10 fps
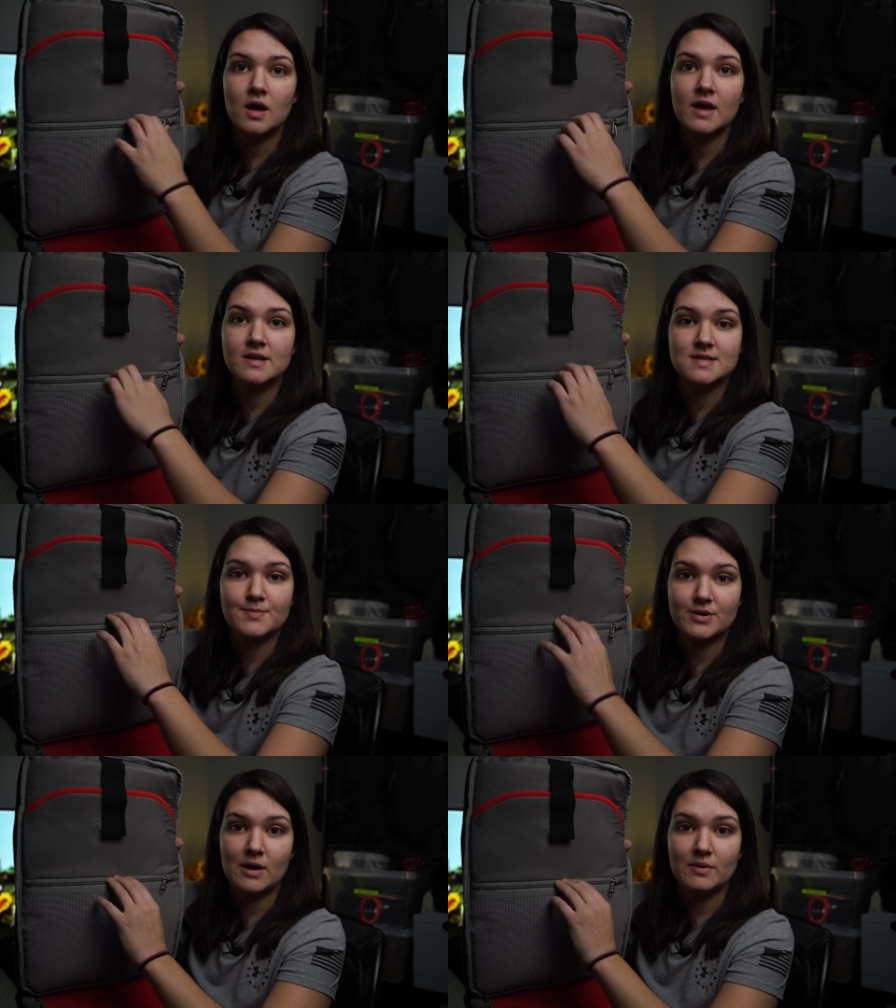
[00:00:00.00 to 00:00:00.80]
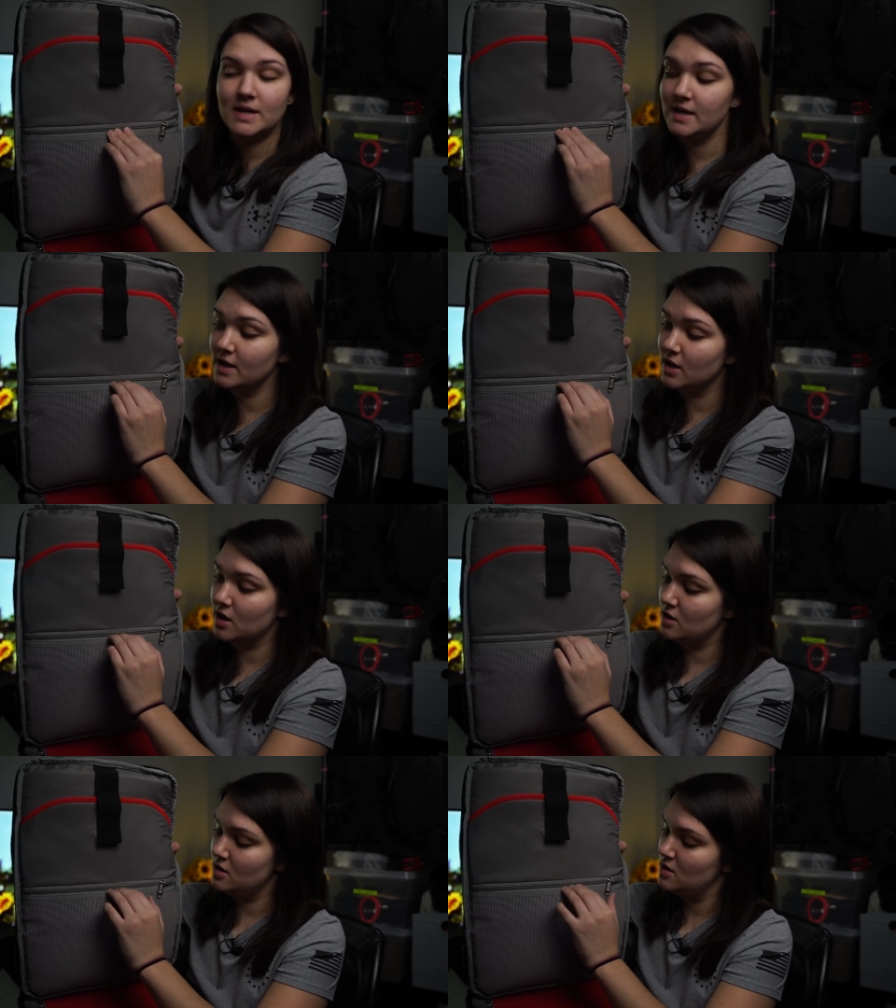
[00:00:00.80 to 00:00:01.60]
a zipper down
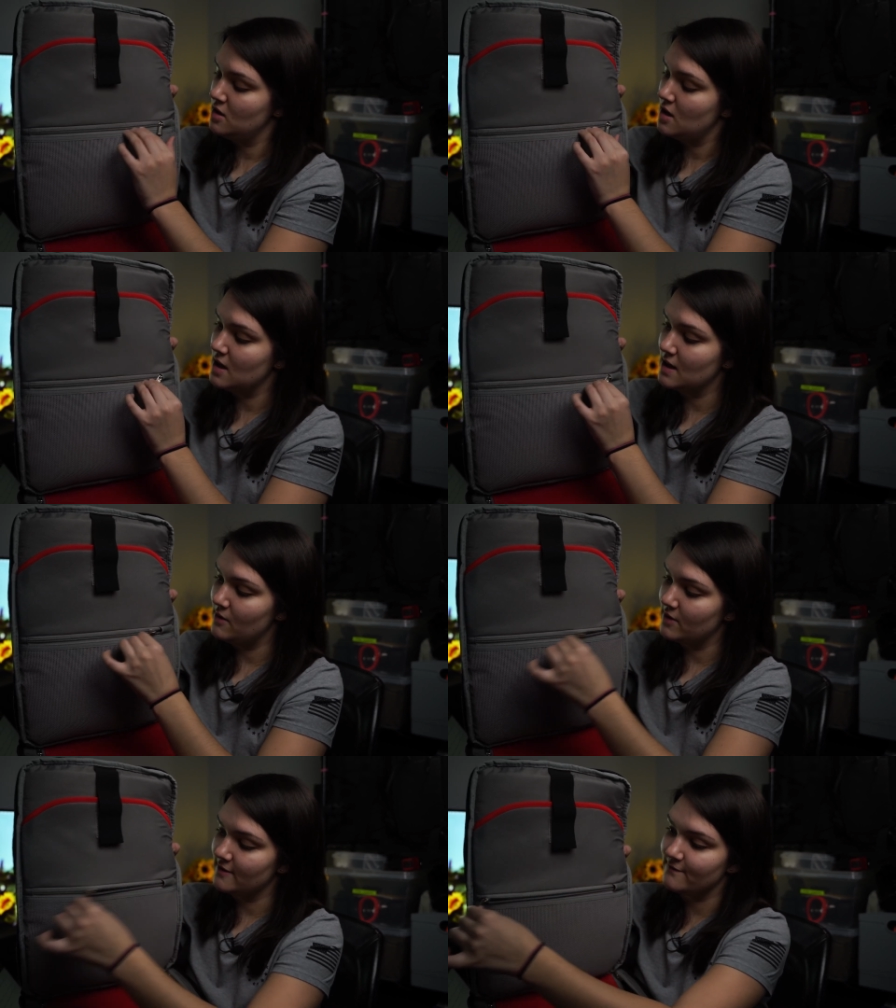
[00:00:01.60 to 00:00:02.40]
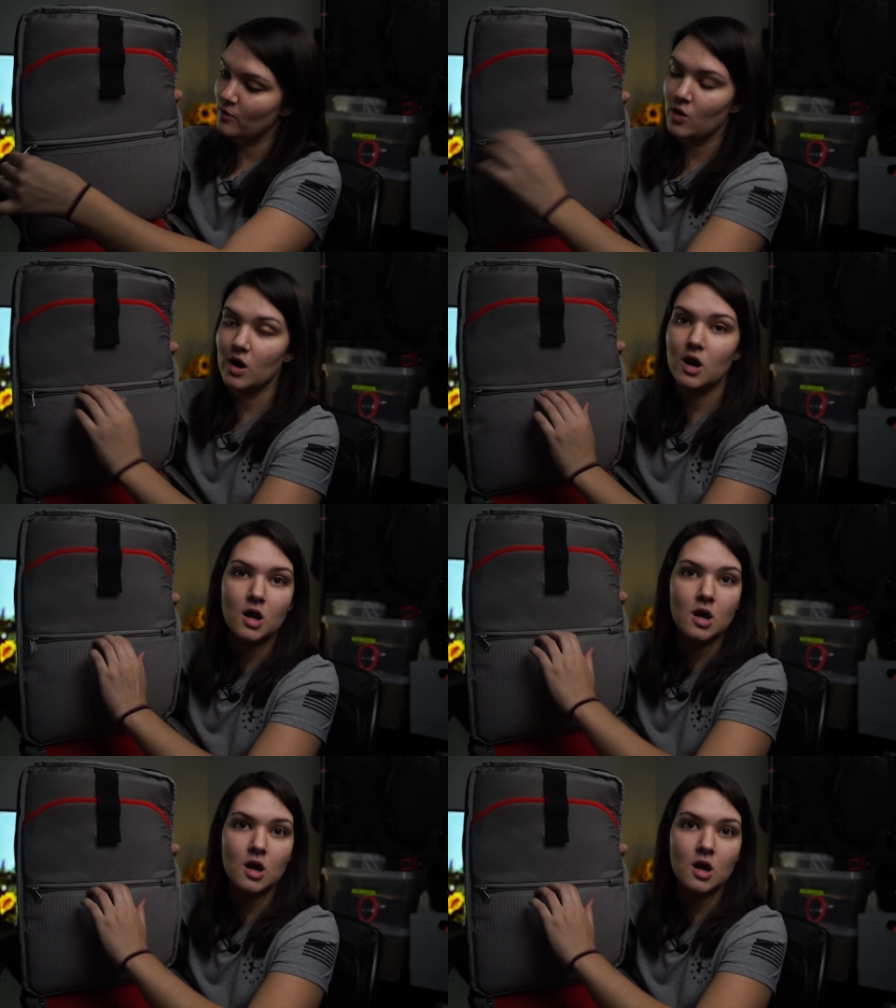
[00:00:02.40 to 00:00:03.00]
here allowing for